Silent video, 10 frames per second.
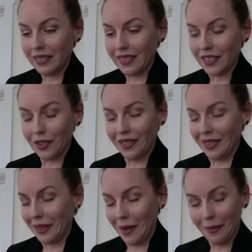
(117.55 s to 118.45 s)
just
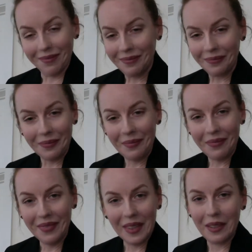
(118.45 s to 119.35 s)
um,
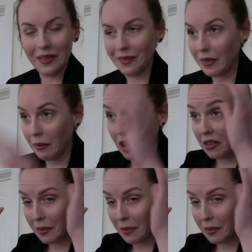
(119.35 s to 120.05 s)
all